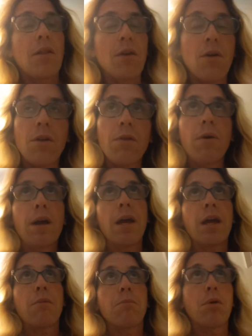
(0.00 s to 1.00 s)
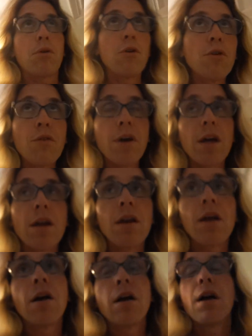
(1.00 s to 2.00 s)
the only way I can prove it
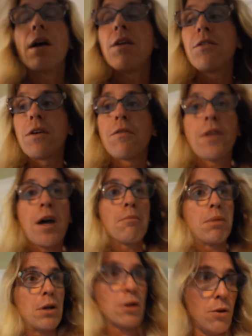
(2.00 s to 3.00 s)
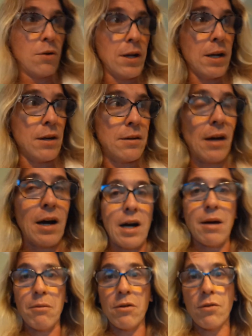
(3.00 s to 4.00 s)
is if that ballooning in
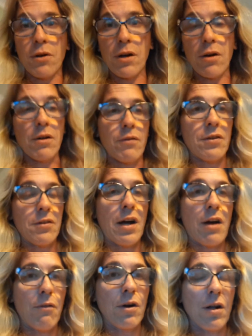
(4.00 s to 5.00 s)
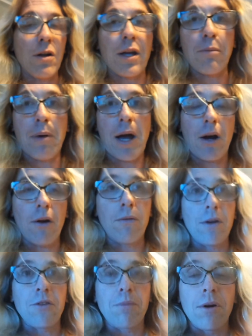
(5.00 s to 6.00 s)
time is real. If it's not real, I'll get back on
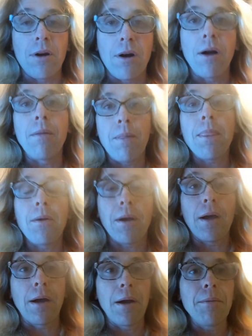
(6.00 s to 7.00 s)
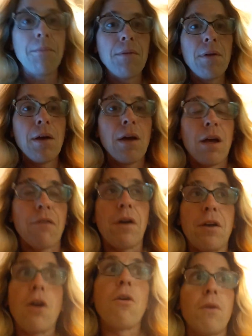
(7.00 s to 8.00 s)
Risperdal. Okay? If I
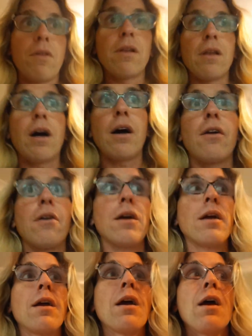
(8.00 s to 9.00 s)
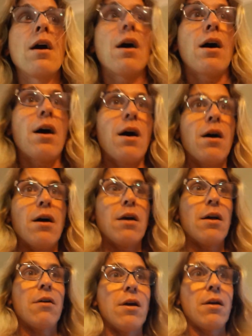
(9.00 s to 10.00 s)
don't win the lottery,
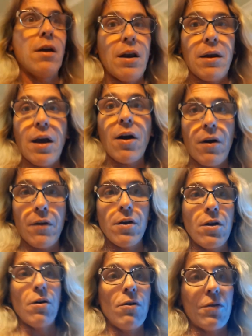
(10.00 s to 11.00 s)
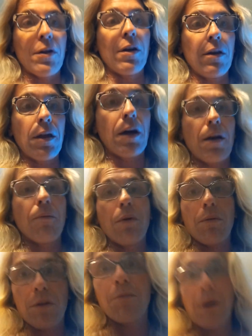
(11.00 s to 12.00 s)
and get on the news, then
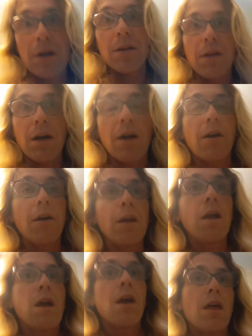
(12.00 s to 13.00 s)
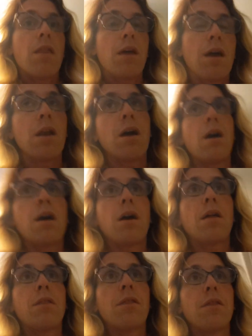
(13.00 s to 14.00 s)
with respect to the lottery, then I'll